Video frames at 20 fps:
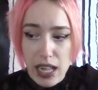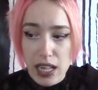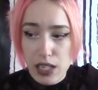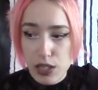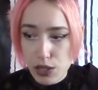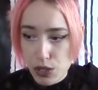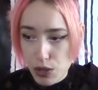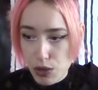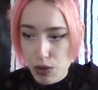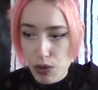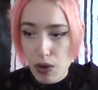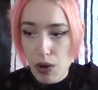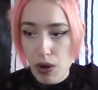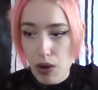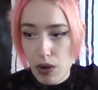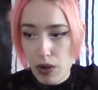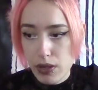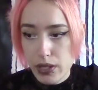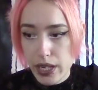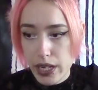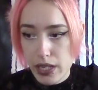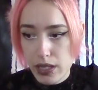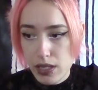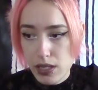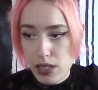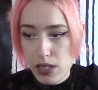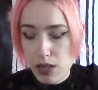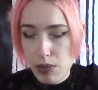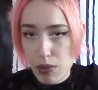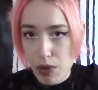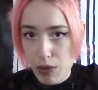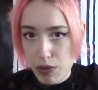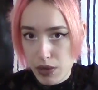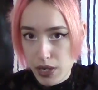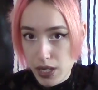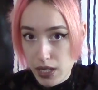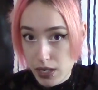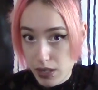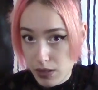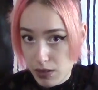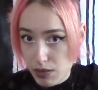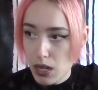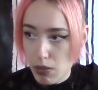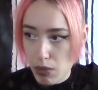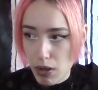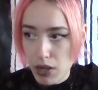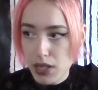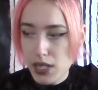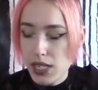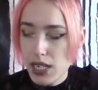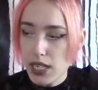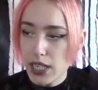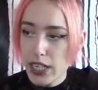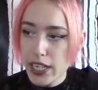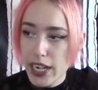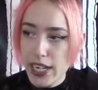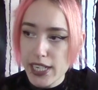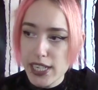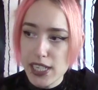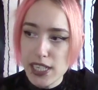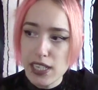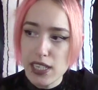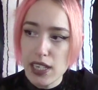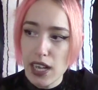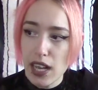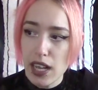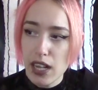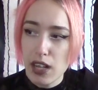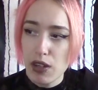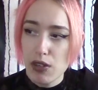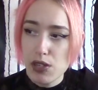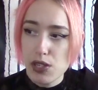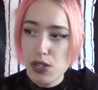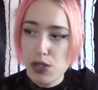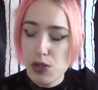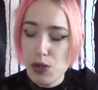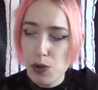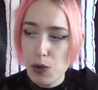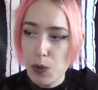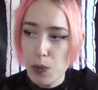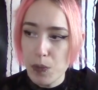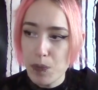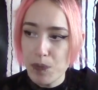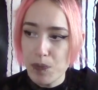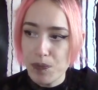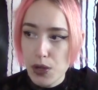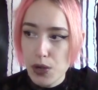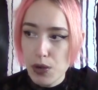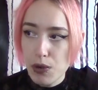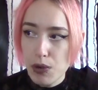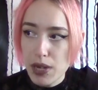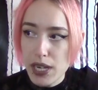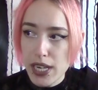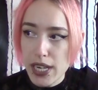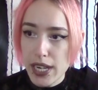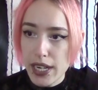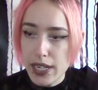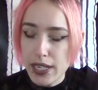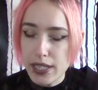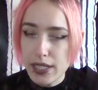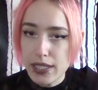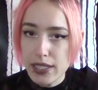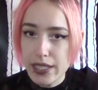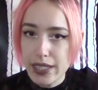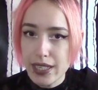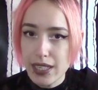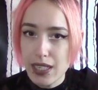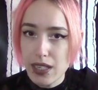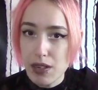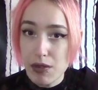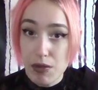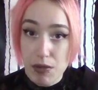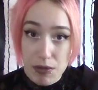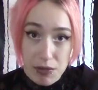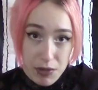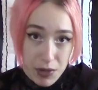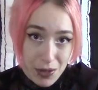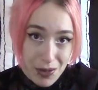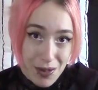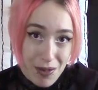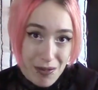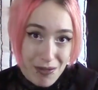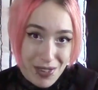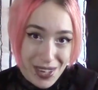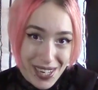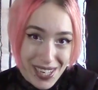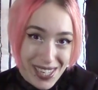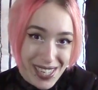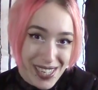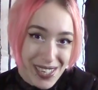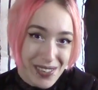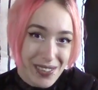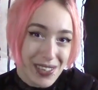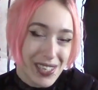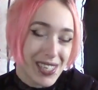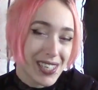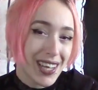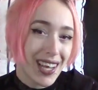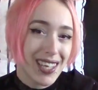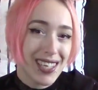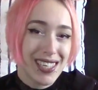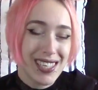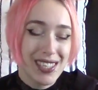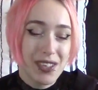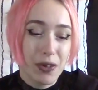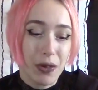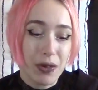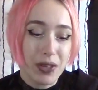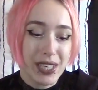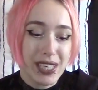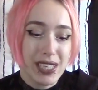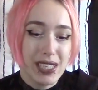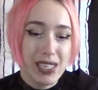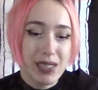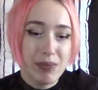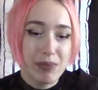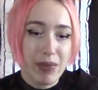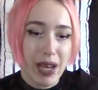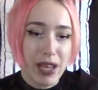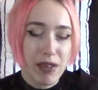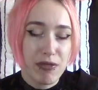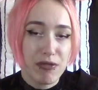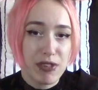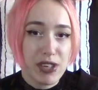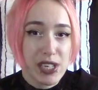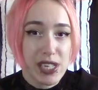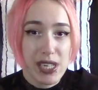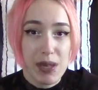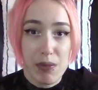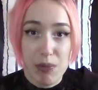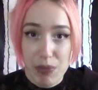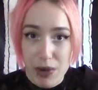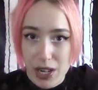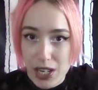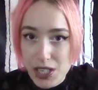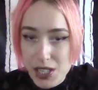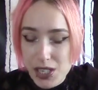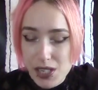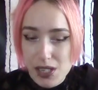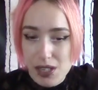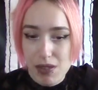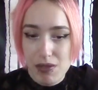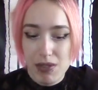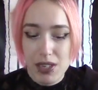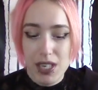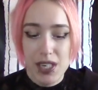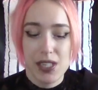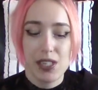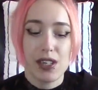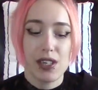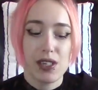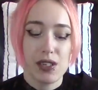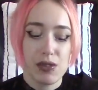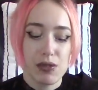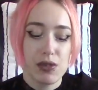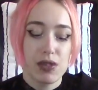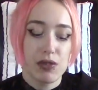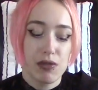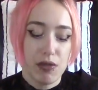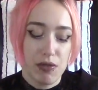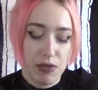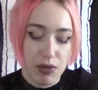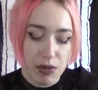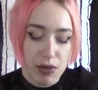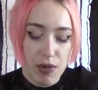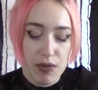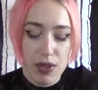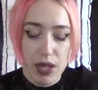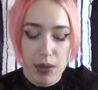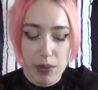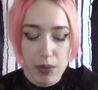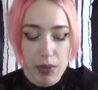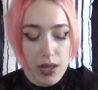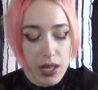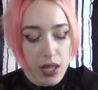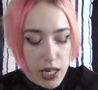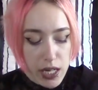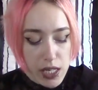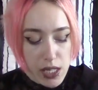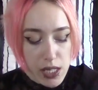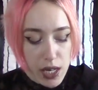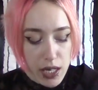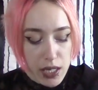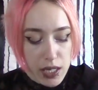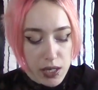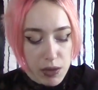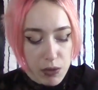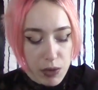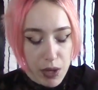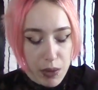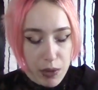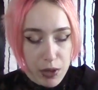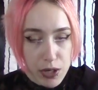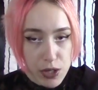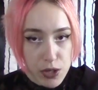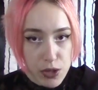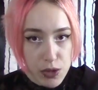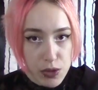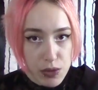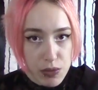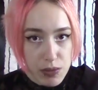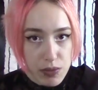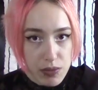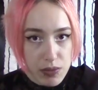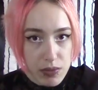although on that Demonia unboxing that I did, I also threw in there a review of it, so it's not only my first impressions of it, it's also the review of them. That's not what I'm going to do